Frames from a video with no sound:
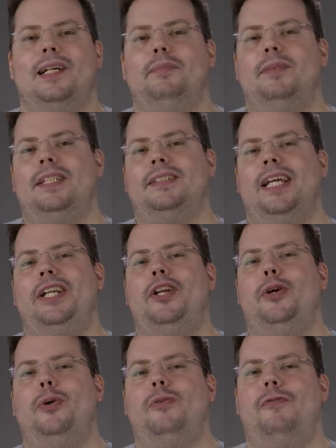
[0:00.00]
up, there's a
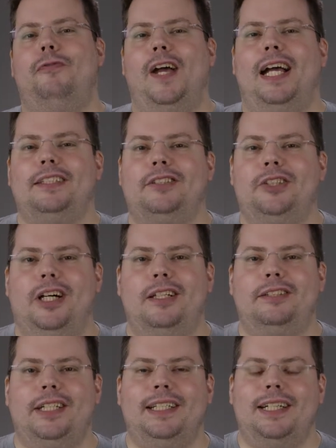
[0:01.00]
new
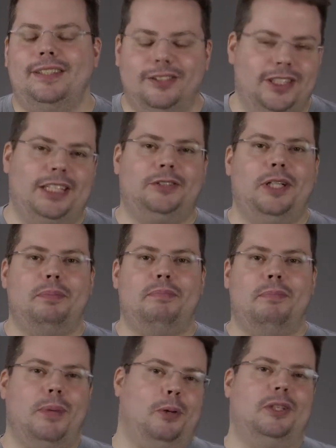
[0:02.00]
fast-charging electric
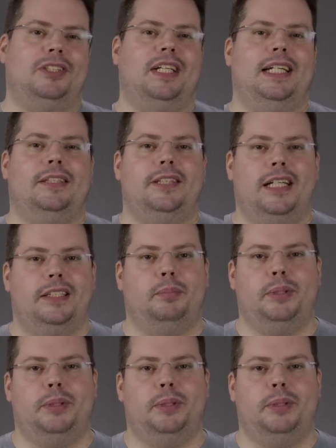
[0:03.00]
motorcycle on the